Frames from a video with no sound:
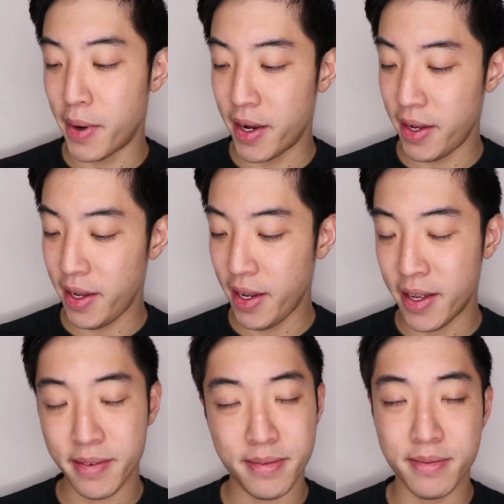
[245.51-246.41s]
but
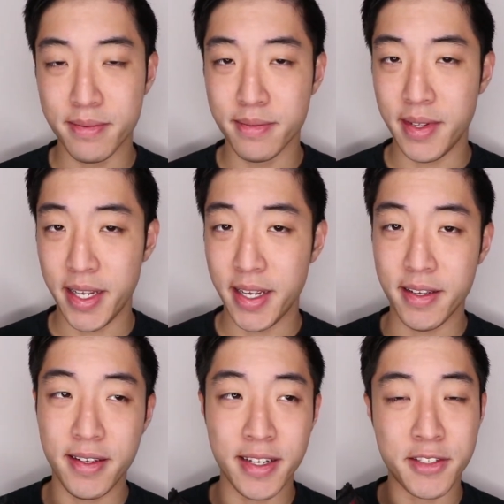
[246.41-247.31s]

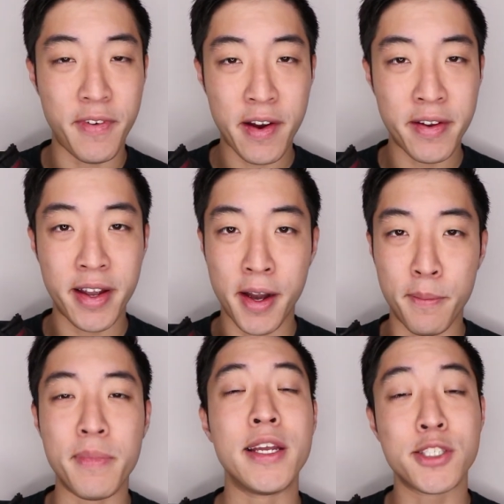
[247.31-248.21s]
it's very
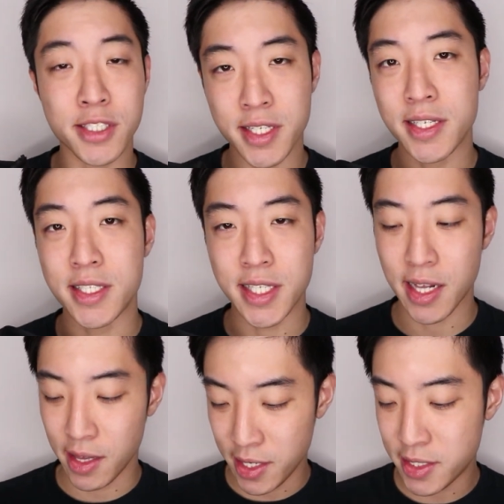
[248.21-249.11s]
interesting to
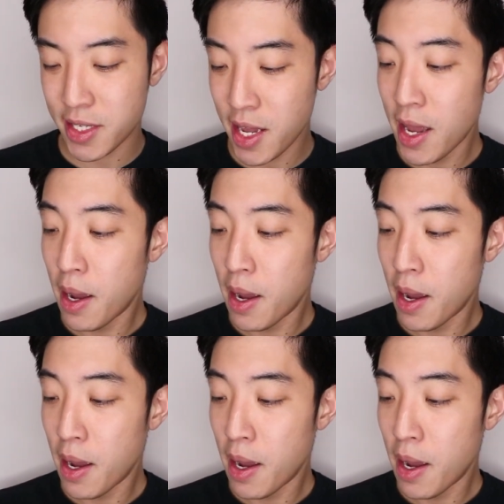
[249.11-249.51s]
say the least.